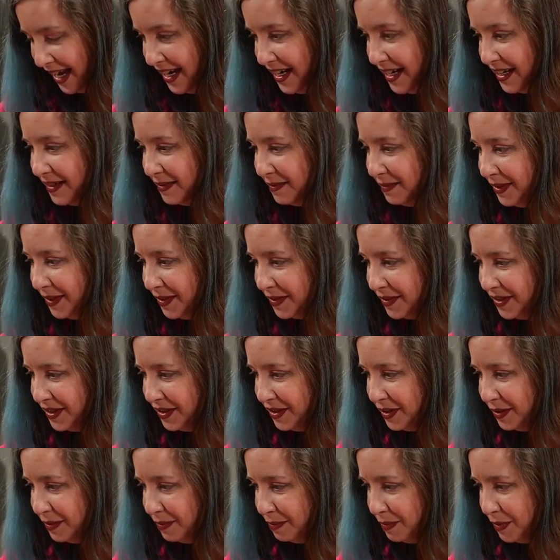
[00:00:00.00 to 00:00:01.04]
I am
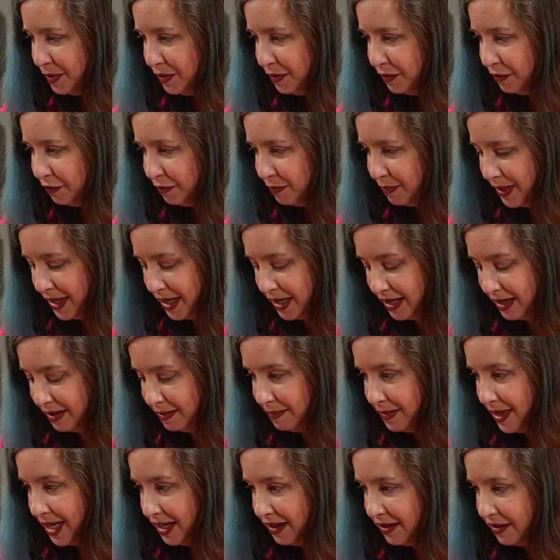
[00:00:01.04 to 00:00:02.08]
going to move
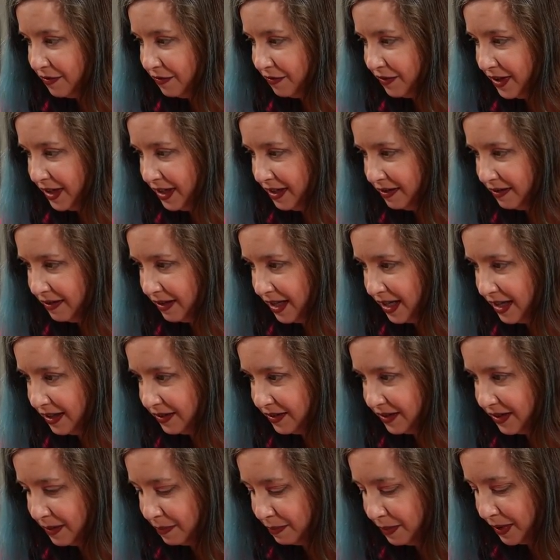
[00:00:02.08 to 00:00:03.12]
my magnifying
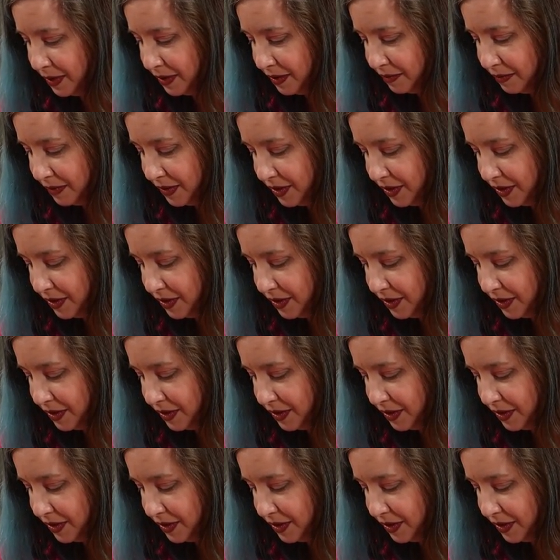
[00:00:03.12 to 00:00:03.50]
glass up on the